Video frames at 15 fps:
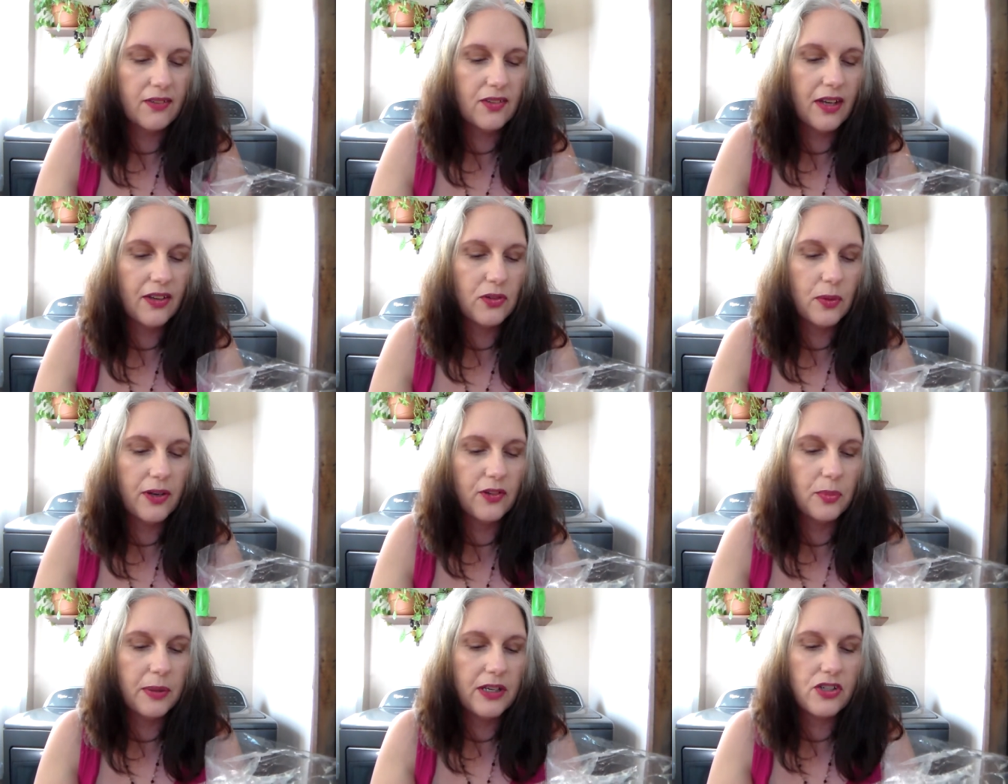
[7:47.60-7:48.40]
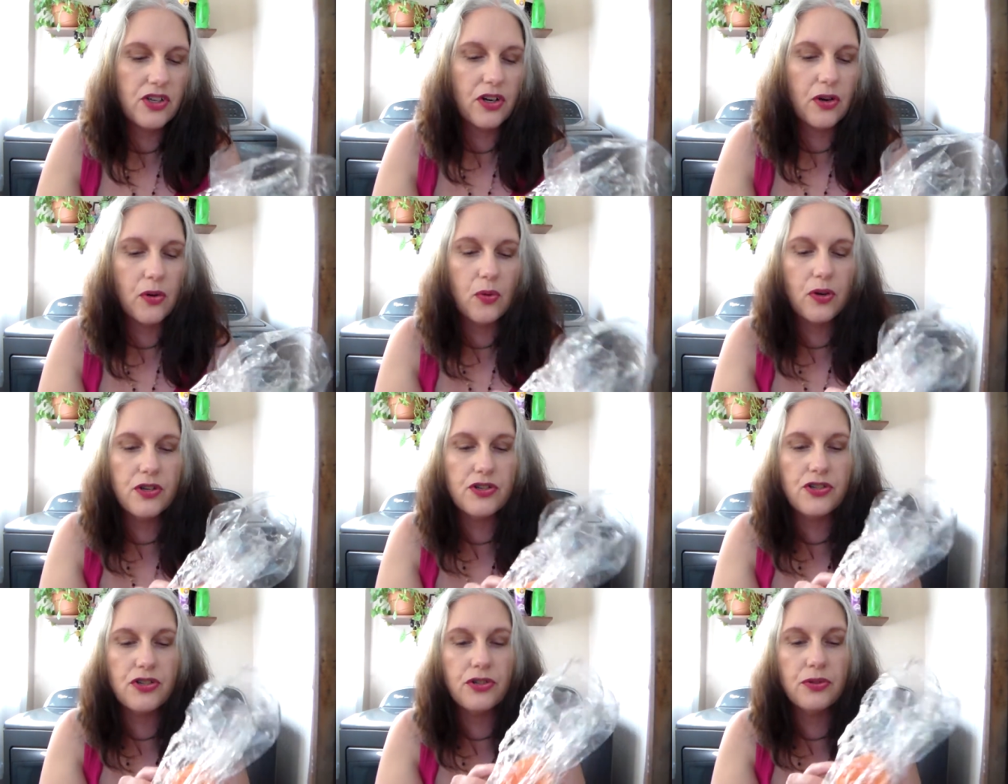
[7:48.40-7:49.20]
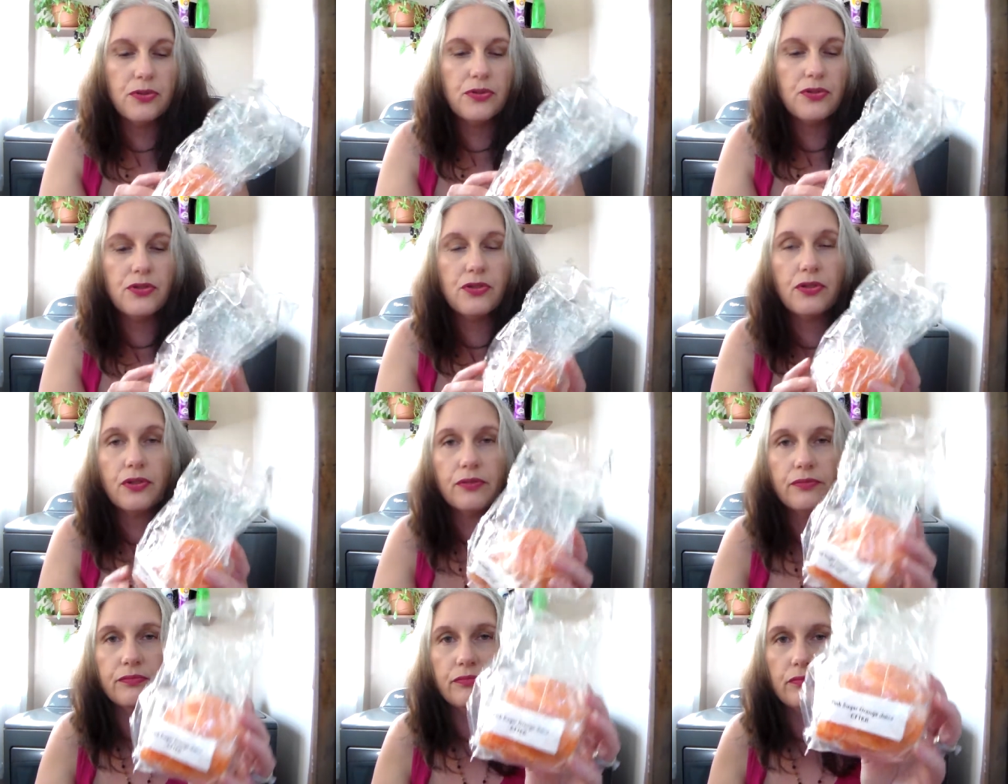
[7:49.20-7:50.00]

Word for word: This next one is pink sugar orange juice.